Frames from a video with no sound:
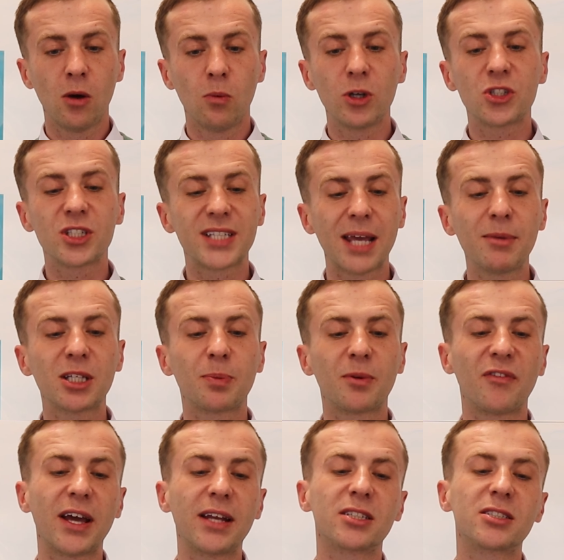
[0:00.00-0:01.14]
which is aiming to
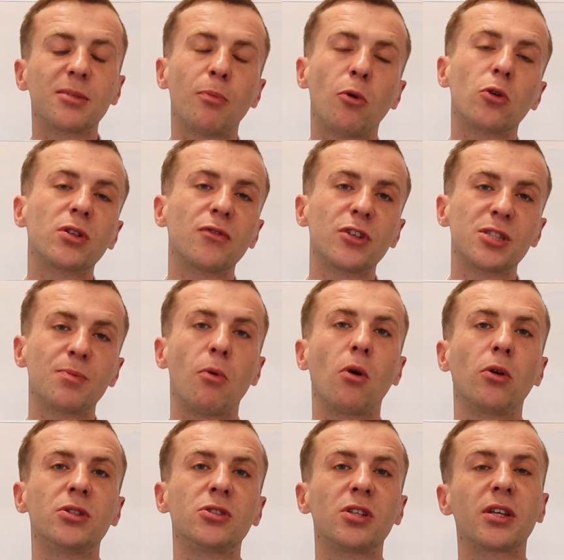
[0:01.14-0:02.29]
provide a supportive
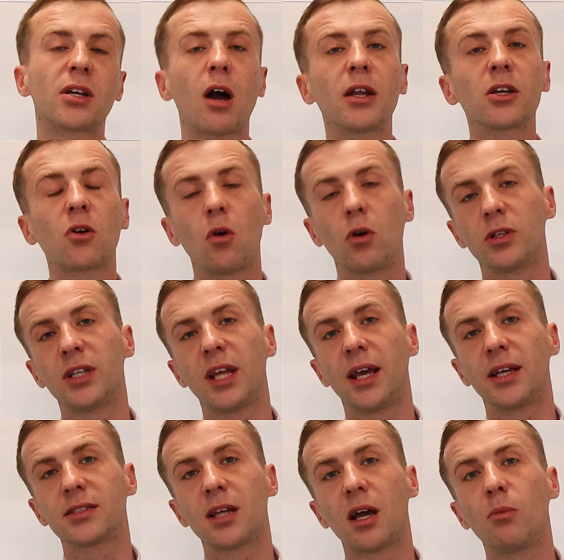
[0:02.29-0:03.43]
response to the current
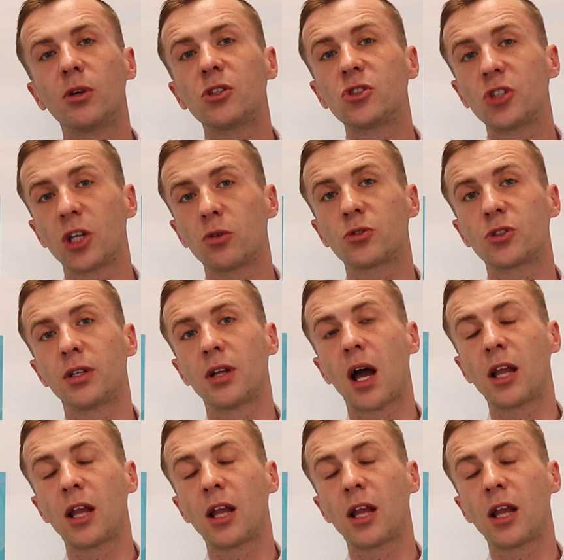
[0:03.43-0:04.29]
context in which children